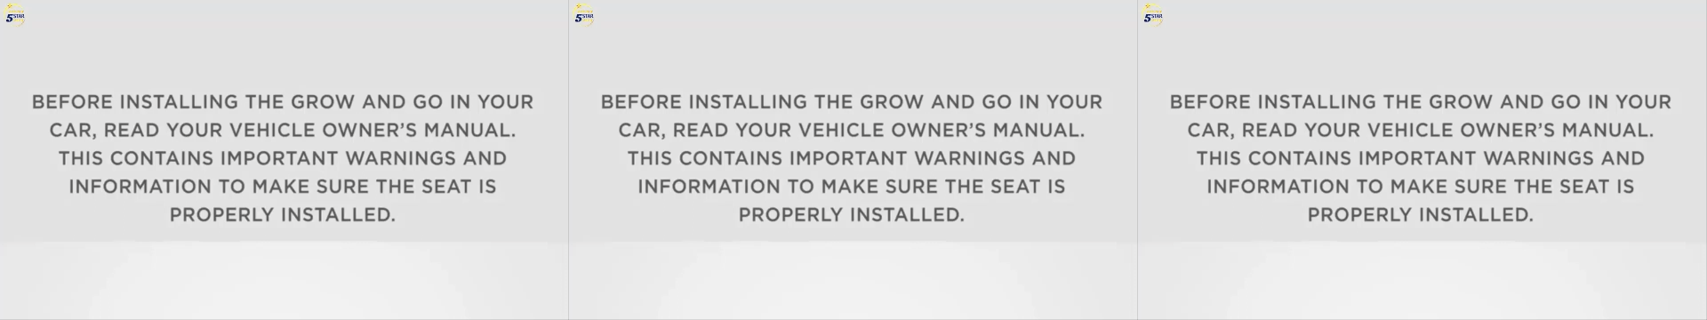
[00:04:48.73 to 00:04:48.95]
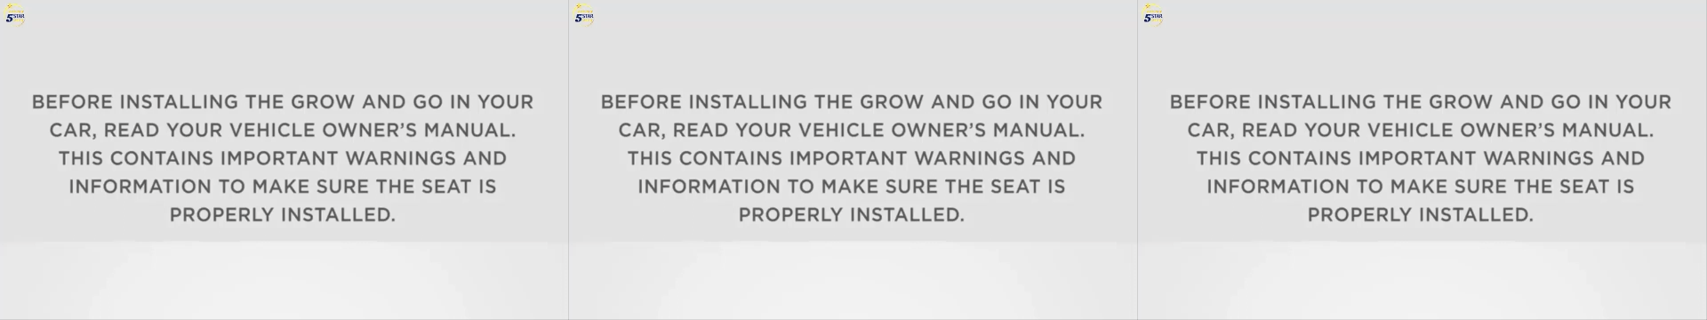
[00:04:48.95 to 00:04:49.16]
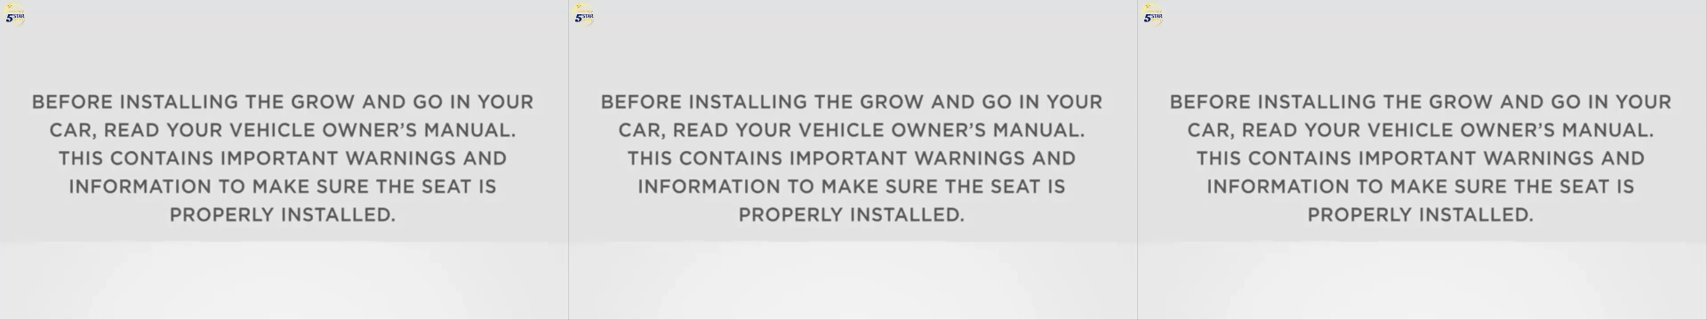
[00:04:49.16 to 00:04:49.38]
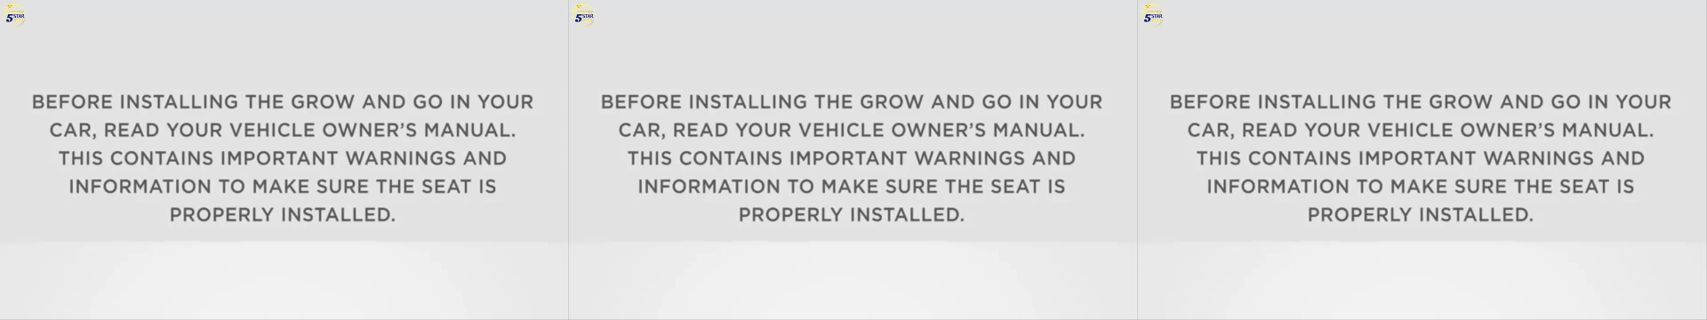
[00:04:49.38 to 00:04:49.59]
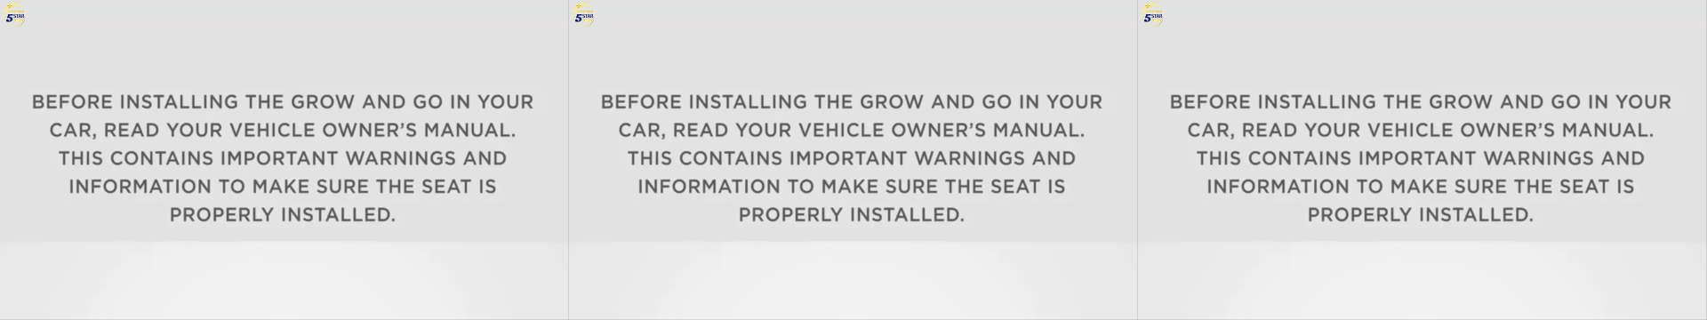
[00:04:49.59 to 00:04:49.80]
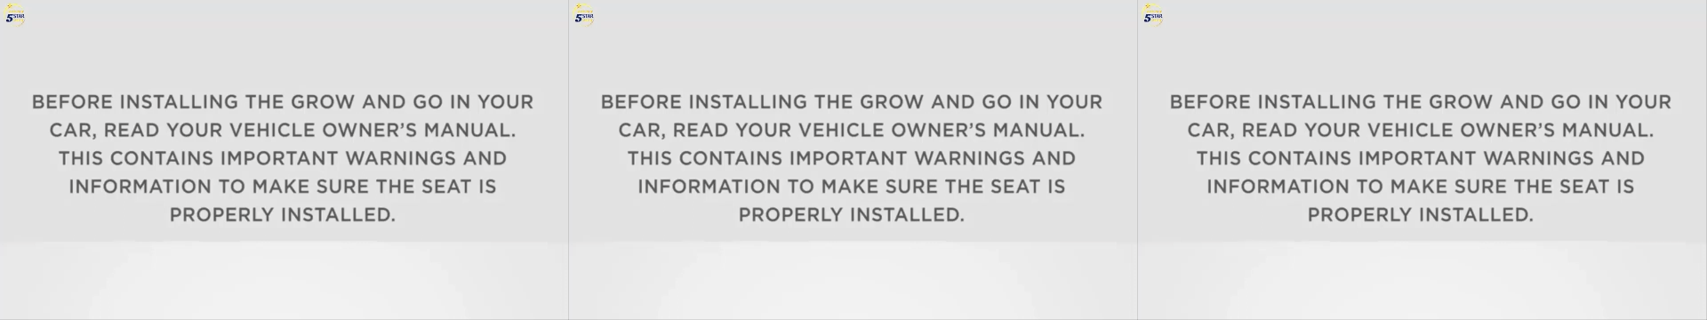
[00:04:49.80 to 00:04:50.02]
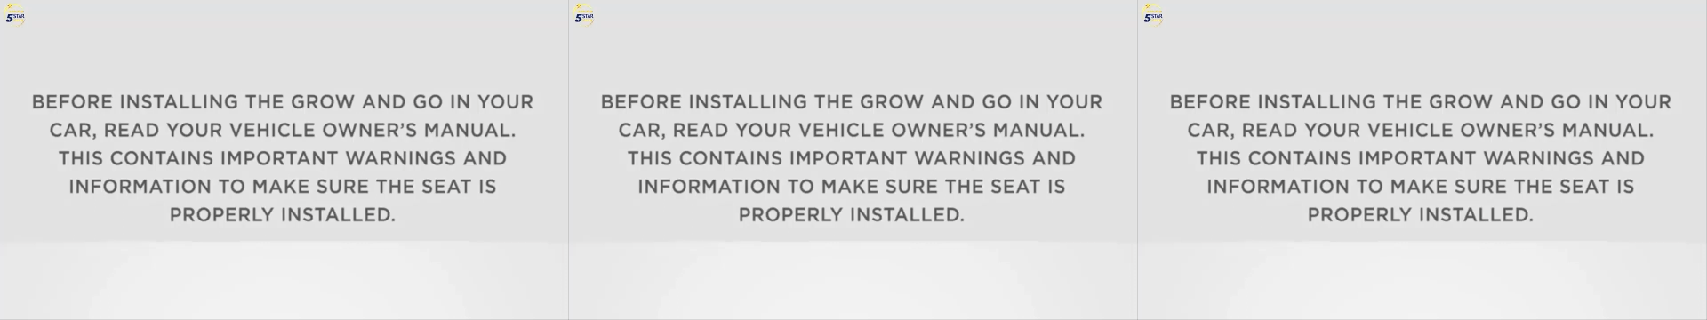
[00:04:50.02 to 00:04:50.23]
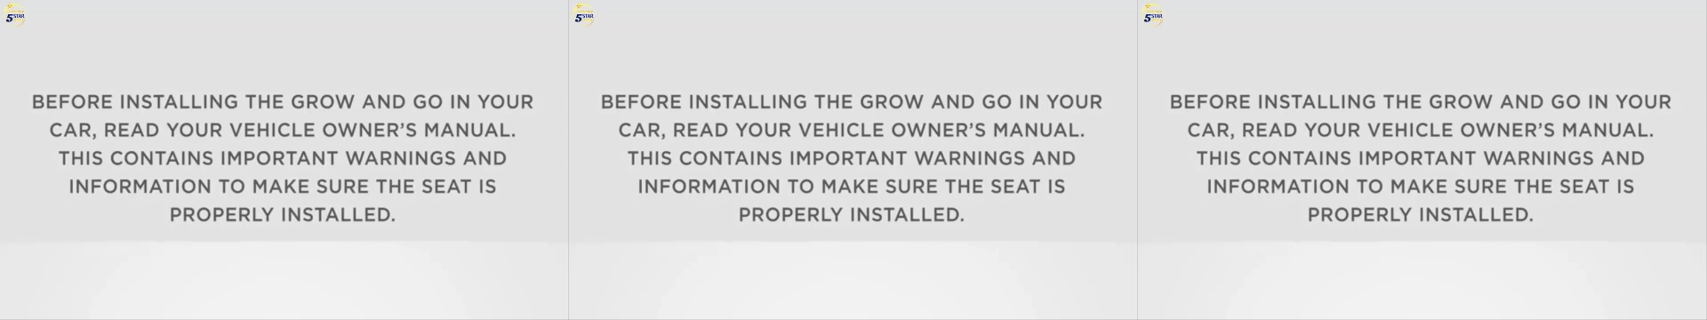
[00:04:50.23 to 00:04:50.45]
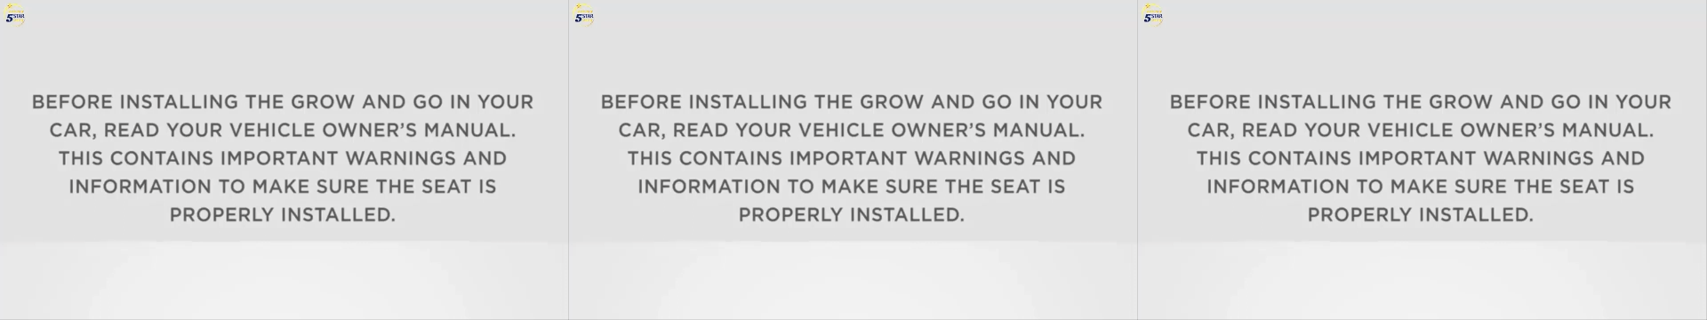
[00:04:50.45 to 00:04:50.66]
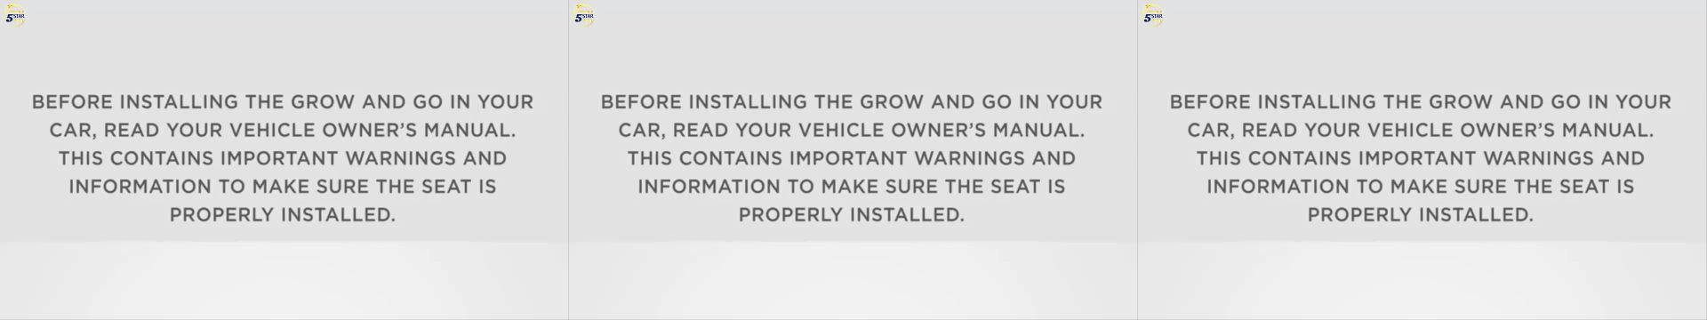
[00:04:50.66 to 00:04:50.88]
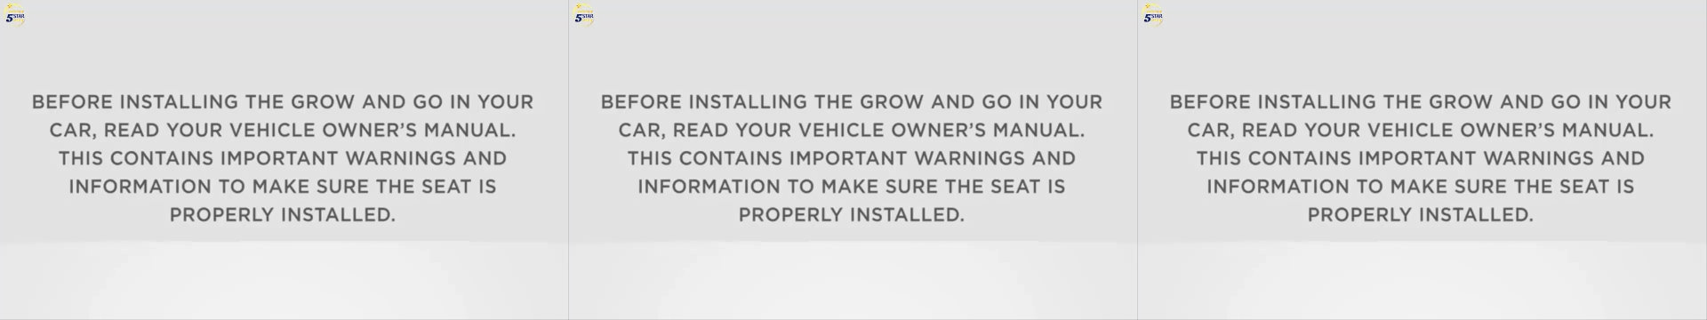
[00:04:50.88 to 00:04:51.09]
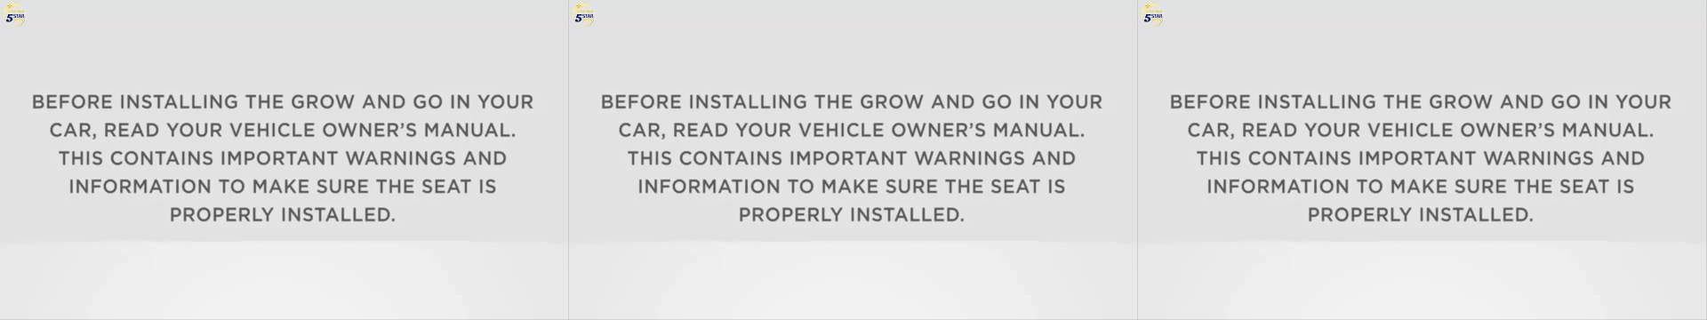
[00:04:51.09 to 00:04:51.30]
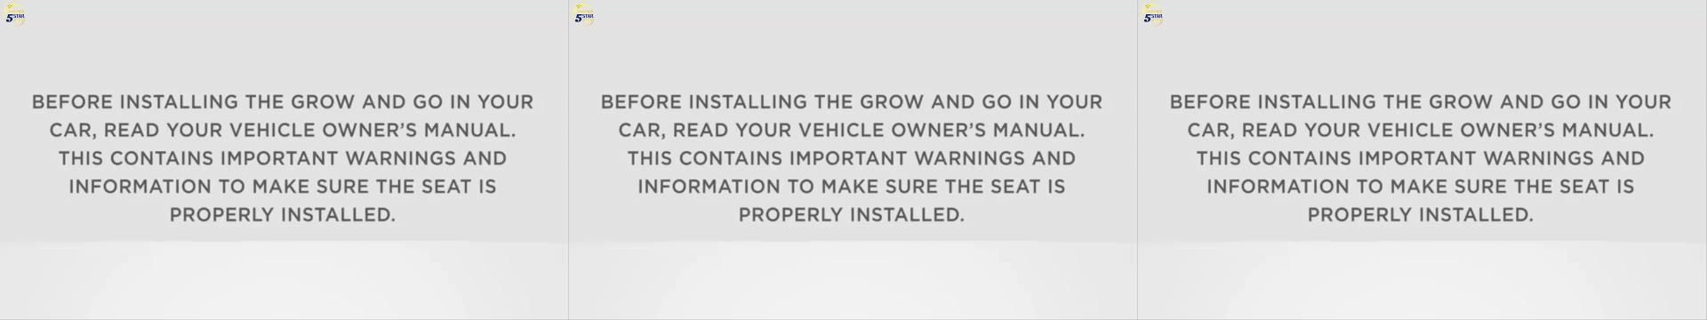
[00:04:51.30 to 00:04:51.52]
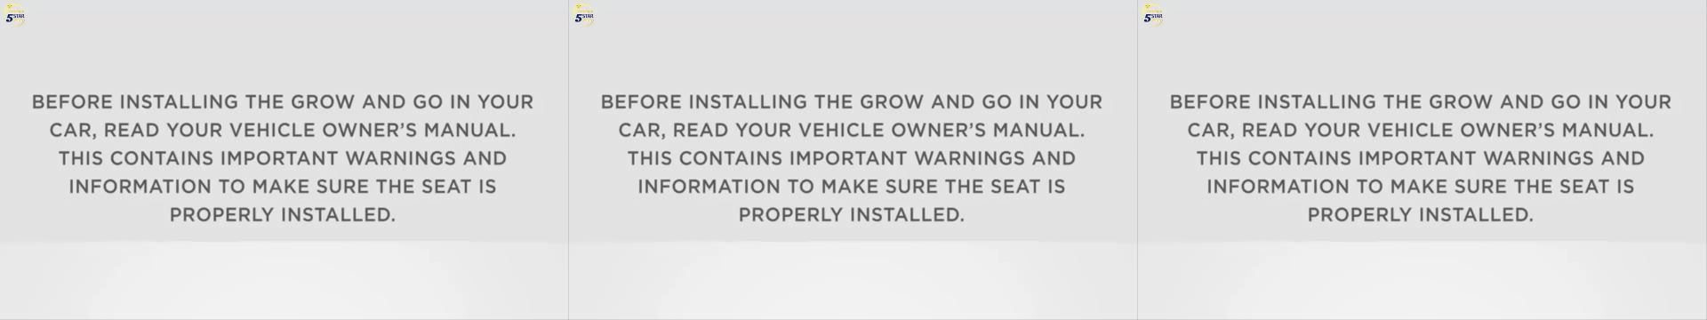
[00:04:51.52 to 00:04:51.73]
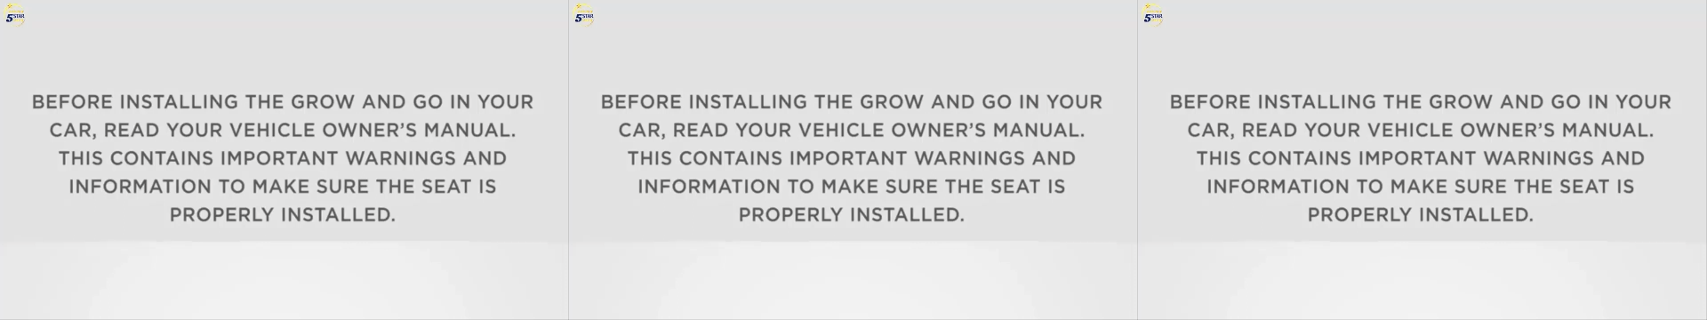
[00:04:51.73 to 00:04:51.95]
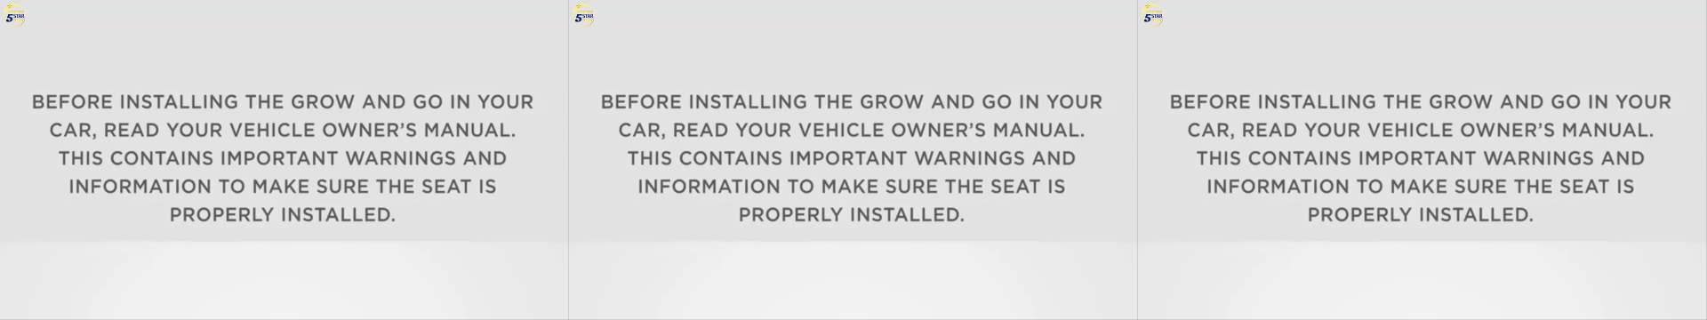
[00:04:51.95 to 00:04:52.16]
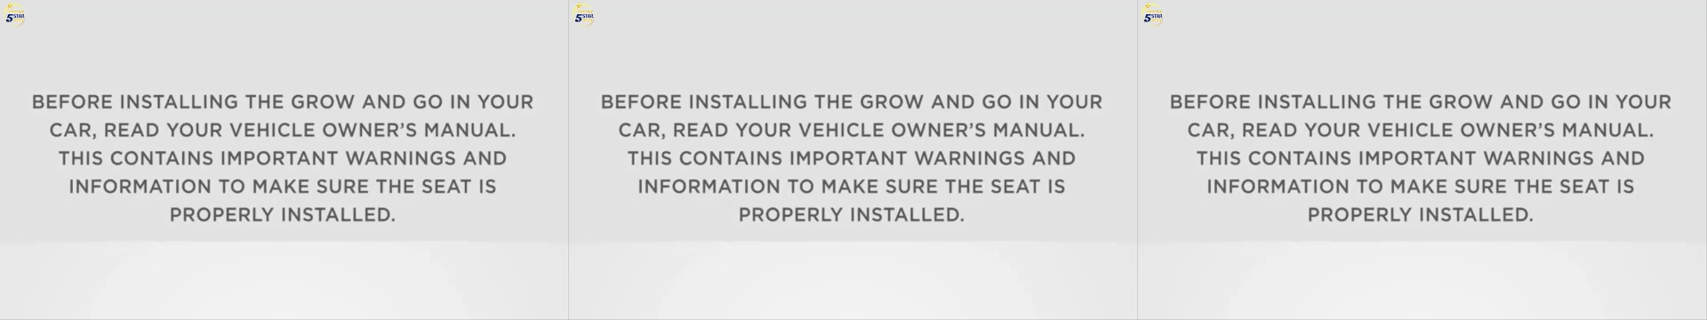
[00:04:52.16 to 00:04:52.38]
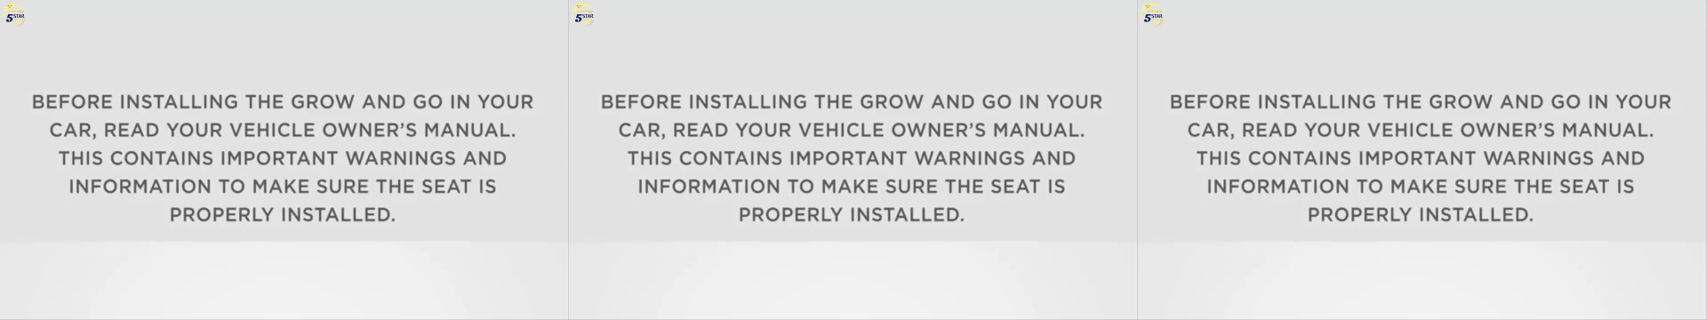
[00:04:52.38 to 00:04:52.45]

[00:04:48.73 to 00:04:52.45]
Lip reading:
[unreadable: no face in view]